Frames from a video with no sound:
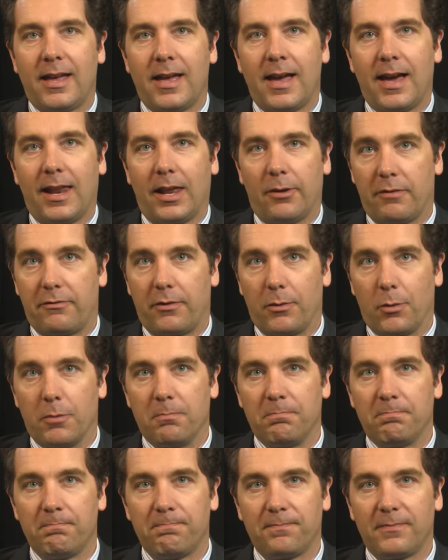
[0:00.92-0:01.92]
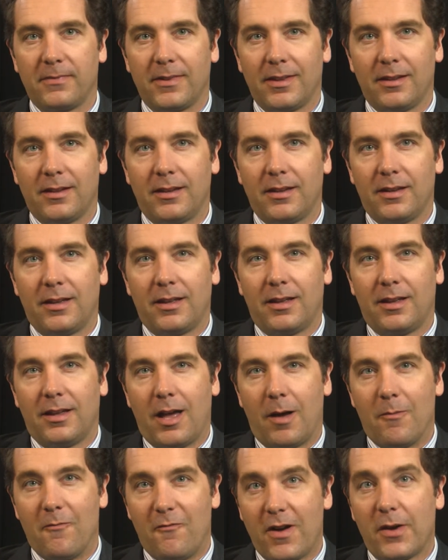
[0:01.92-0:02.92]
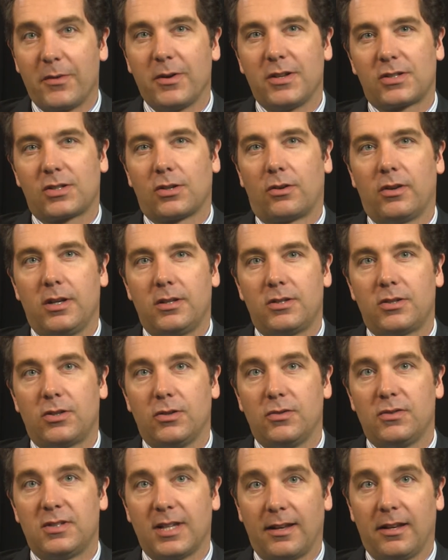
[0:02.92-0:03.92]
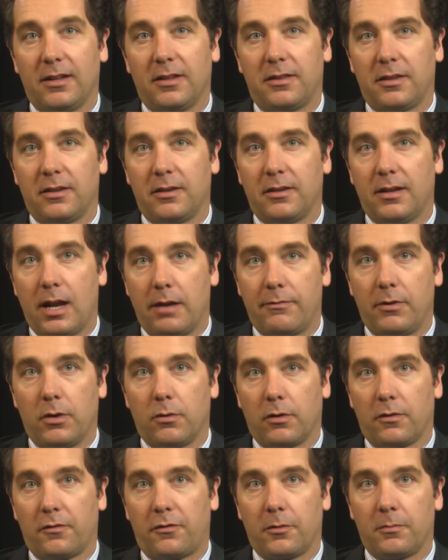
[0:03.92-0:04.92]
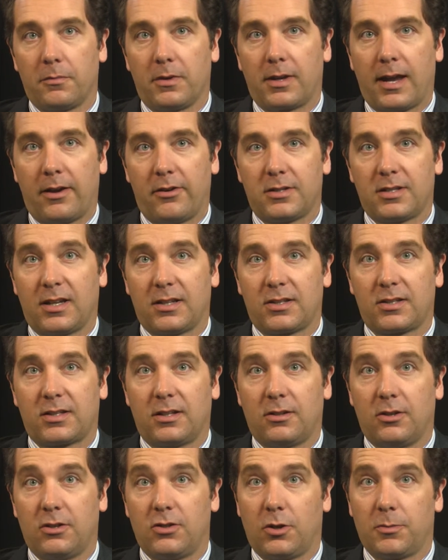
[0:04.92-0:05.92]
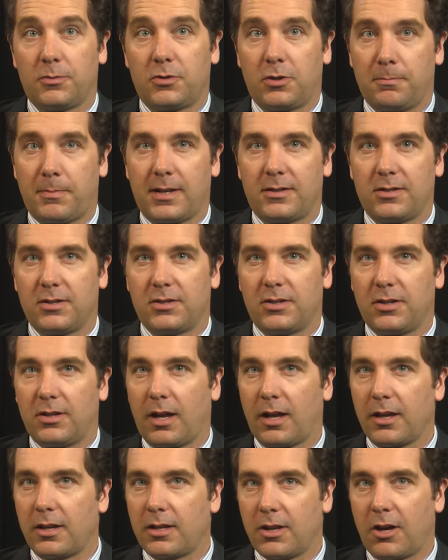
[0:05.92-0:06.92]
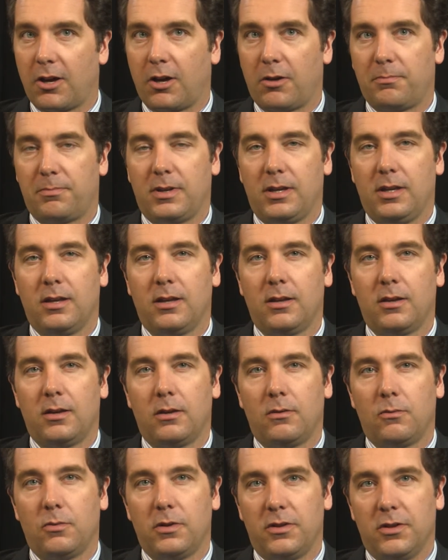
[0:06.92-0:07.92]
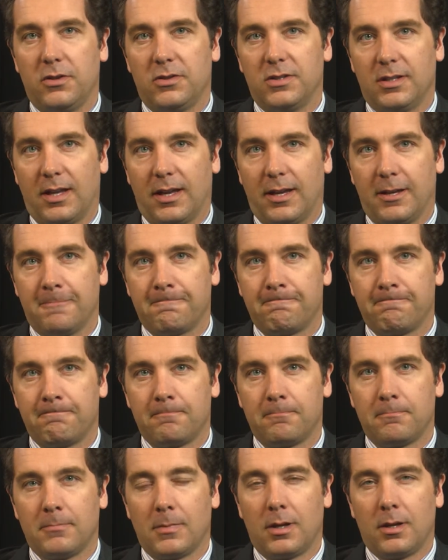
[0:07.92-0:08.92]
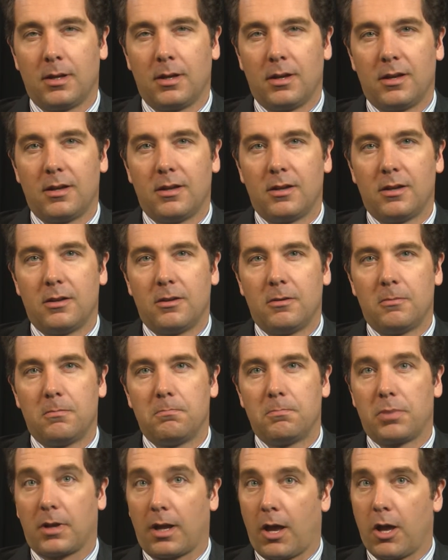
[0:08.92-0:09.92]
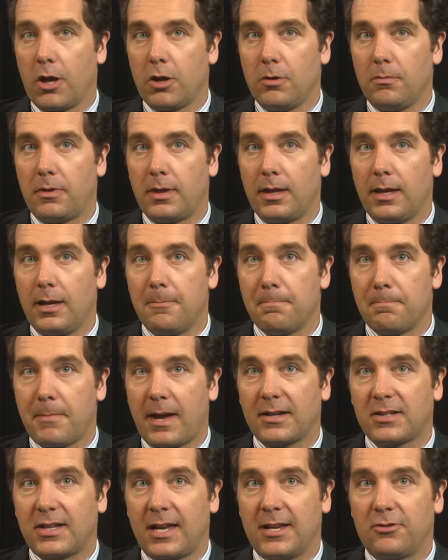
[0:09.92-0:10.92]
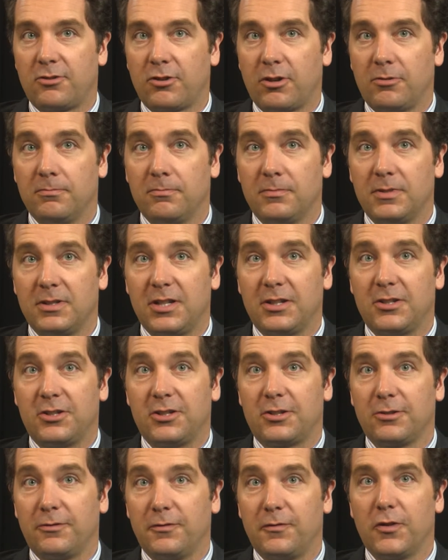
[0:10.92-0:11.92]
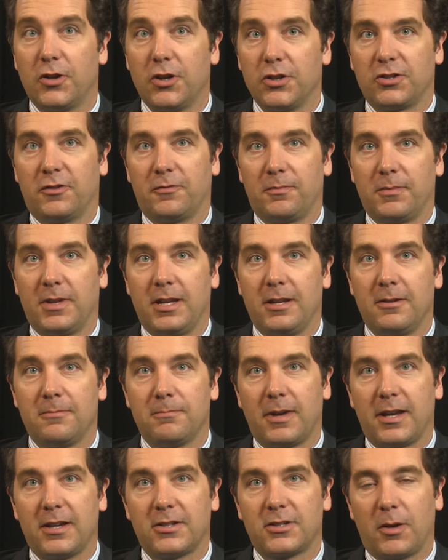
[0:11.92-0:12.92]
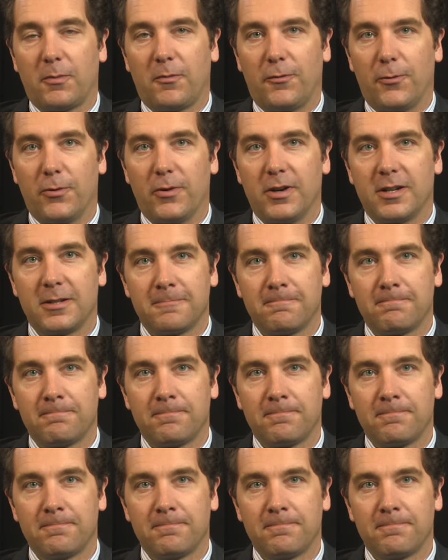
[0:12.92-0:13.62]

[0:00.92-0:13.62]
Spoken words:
Hello everyone. I'm very sorry to Delith and everyone from Caritas and Adoption Matters that I can't be with you today. But I hope the Max Headroom digital version of me makes up for it.